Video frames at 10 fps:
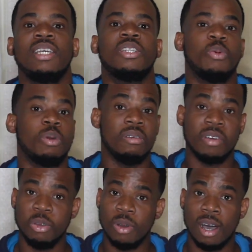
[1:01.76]
So
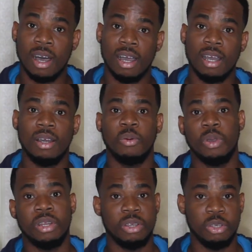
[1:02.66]
wherever you are,
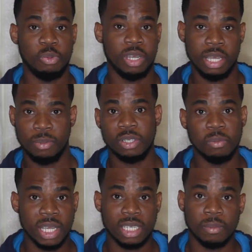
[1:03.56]
whether you were able to
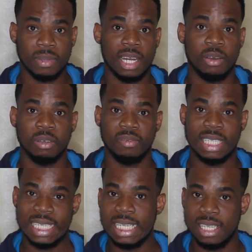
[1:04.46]
make something out of
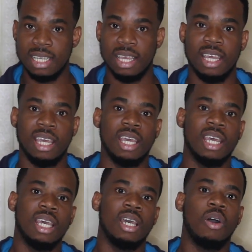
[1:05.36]
this year
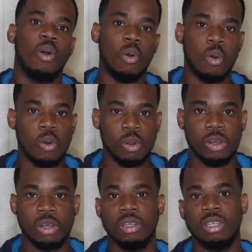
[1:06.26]

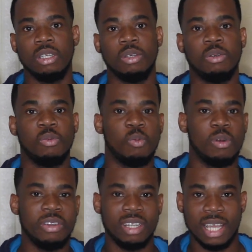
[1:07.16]
or you
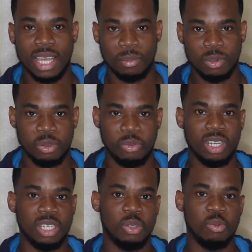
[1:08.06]
weren't able to
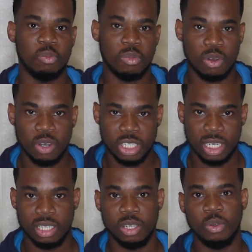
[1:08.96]
really do much
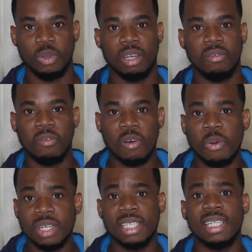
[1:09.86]
and you're looking
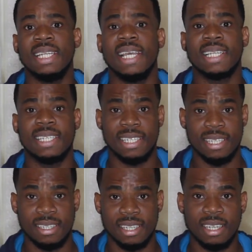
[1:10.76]
forward to the next
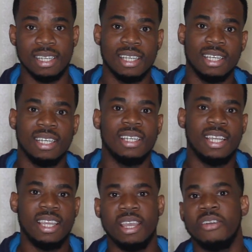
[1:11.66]
season,
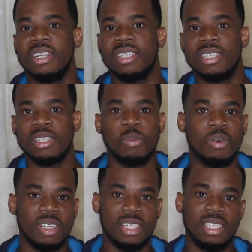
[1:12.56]
here are some
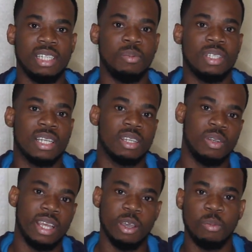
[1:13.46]
of the tips that
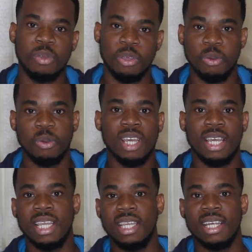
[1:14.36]
could help you
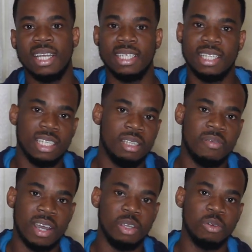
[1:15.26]
either
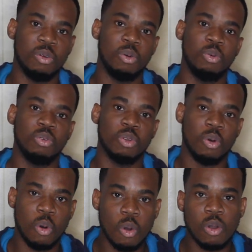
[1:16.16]
intensify your goals
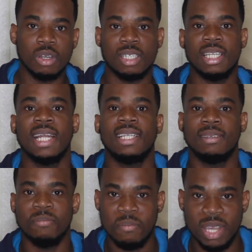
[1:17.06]
or start
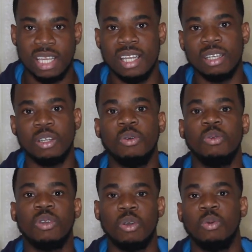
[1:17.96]
making
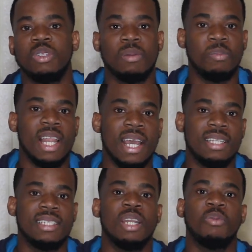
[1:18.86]
good goals and
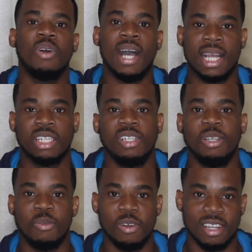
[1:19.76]
plans that will
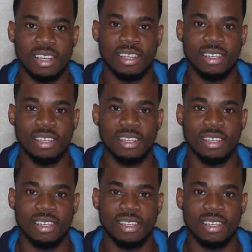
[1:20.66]
actually work.